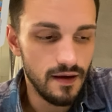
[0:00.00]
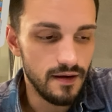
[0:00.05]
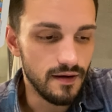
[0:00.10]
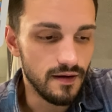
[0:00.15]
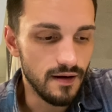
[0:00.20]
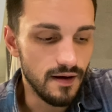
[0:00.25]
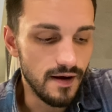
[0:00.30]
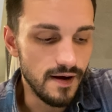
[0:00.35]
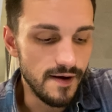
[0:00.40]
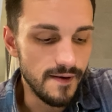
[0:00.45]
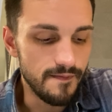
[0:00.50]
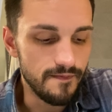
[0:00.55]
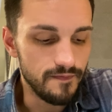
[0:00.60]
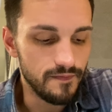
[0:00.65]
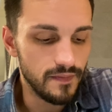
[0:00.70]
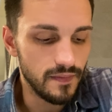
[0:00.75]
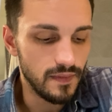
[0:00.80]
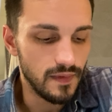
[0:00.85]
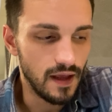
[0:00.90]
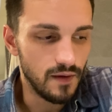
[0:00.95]
And
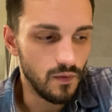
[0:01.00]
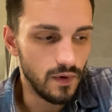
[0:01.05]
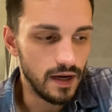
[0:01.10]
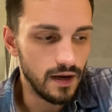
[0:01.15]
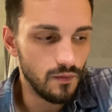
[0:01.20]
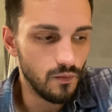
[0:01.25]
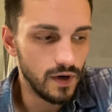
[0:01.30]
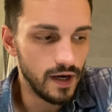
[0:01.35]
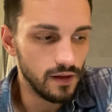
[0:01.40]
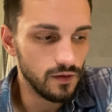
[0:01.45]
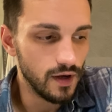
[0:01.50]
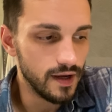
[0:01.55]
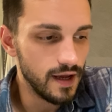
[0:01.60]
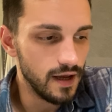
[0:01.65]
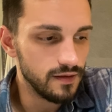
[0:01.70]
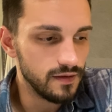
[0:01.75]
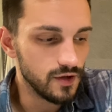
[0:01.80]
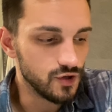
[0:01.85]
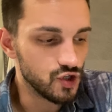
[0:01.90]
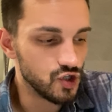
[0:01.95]
when I look
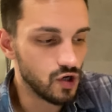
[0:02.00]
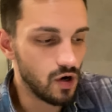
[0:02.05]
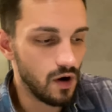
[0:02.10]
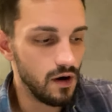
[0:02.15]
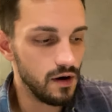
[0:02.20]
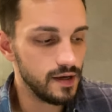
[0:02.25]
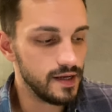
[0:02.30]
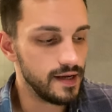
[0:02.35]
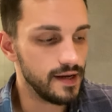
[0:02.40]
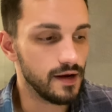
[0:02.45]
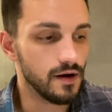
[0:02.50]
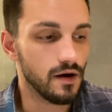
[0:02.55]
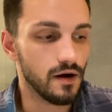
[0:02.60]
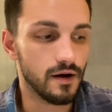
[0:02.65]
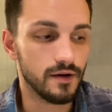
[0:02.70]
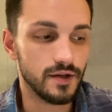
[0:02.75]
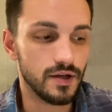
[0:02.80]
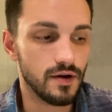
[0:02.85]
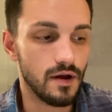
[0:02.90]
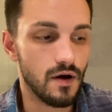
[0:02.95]
at the chart
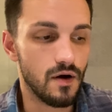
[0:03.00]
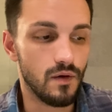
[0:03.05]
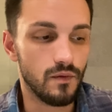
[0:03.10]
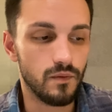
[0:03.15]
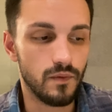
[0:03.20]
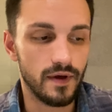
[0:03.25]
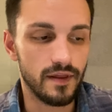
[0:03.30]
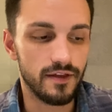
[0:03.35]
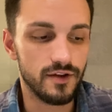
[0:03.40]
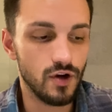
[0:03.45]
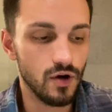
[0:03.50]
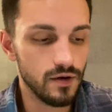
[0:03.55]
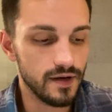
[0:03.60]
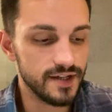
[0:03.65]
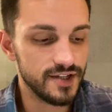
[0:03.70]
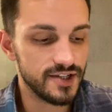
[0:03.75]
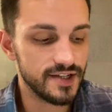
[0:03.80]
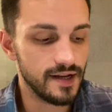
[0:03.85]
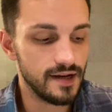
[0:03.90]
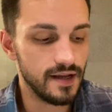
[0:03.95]
here, with
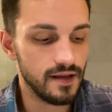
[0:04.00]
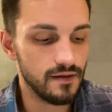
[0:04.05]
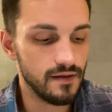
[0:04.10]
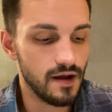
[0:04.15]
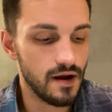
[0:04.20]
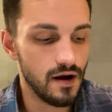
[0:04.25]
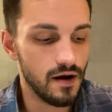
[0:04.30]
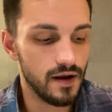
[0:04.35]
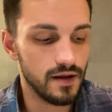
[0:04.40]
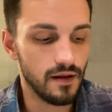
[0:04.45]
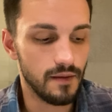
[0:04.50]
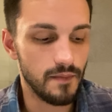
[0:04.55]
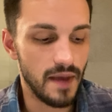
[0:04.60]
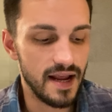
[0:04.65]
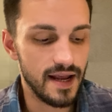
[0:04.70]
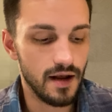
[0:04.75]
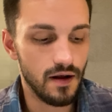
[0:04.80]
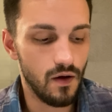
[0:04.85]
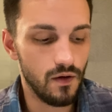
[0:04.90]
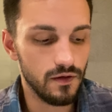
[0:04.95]
Uranus sitting there and
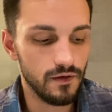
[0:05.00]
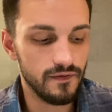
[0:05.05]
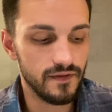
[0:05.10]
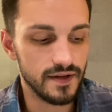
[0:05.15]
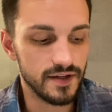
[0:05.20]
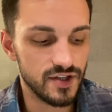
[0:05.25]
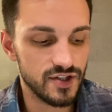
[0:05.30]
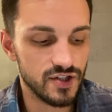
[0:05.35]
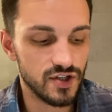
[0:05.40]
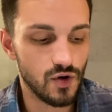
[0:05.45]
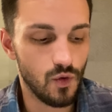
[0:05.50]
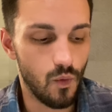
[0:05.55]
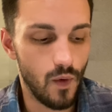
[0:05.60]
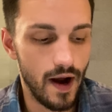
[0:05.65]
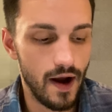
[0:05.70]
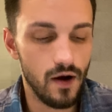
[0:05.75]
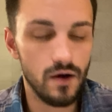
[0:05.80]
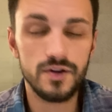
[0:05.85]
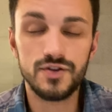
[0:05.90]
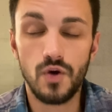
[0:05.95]
making all of these
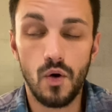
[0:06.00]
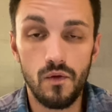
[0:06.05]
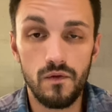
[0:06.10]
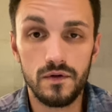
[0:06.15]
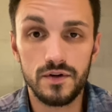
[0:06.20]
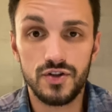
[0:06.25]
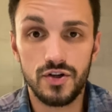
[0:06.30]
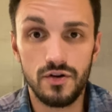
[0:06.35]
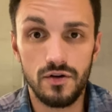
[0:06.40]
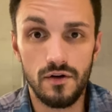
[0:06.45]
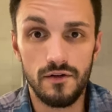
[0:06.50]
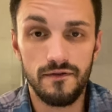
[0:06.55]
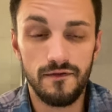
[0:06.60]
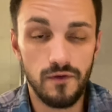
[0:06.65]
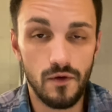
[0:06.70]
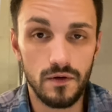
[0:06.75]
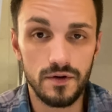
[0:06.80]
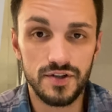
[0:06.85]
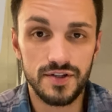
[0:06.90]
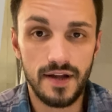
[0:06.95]
squares over to your
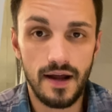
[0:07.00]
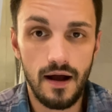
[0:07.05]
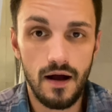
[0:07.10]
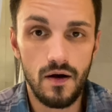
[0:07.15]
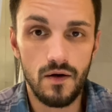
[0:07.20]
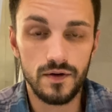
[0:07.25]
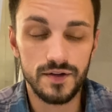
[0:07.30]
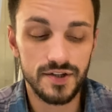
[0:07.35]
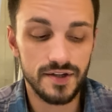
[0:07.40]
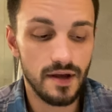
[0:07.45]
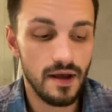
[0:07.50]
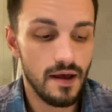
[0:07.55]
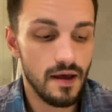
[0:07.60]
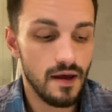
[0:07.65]
first house,